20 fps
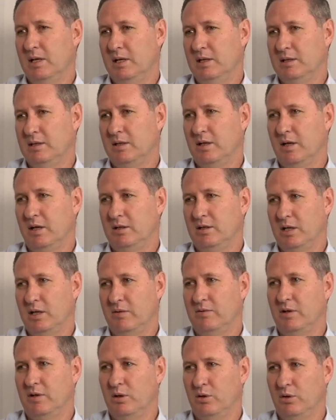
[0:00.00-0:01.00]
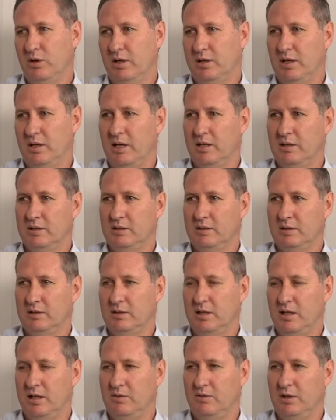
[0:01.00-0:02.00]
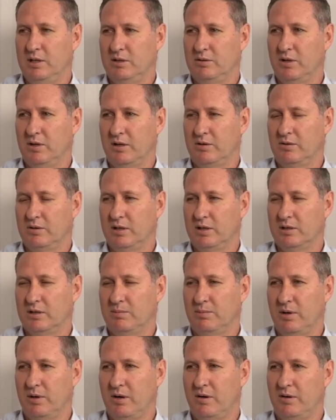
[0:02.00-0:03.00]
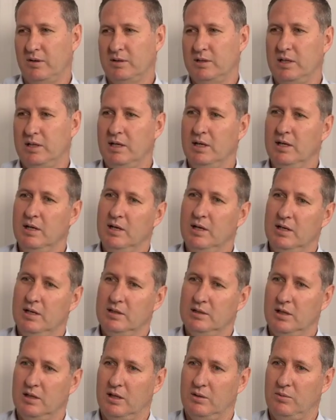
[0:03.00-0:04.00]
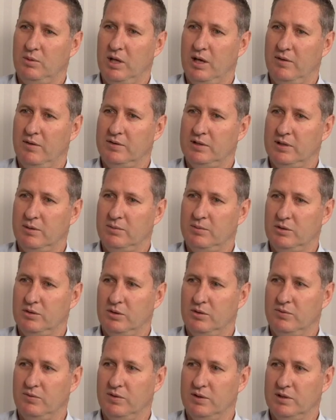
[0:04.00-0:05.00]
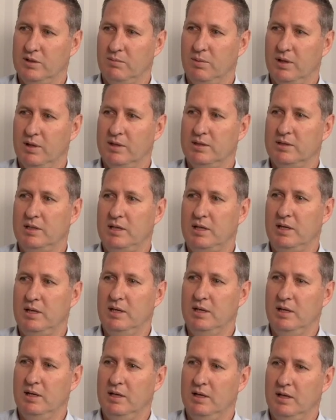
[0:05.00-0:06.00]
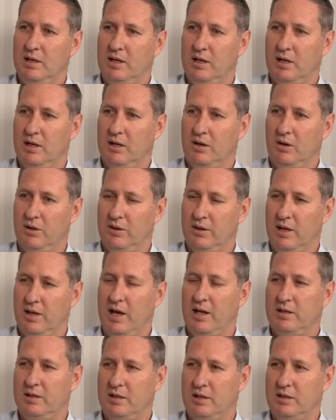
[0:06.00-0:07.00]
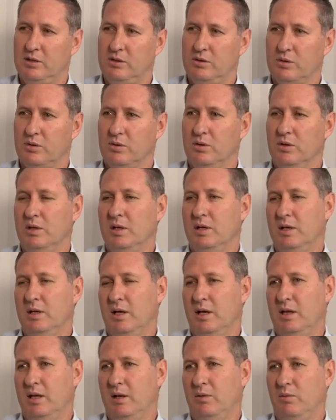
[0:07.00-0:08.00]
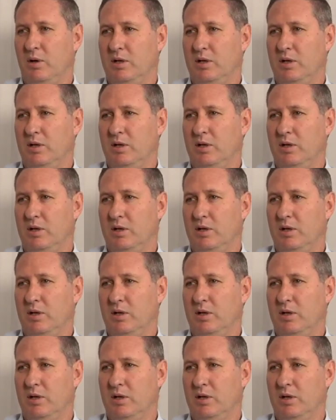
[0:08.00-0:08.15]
is going to have to look at that debt restructuring as a priority so that we have some sort of visibility uh, on that issue. And then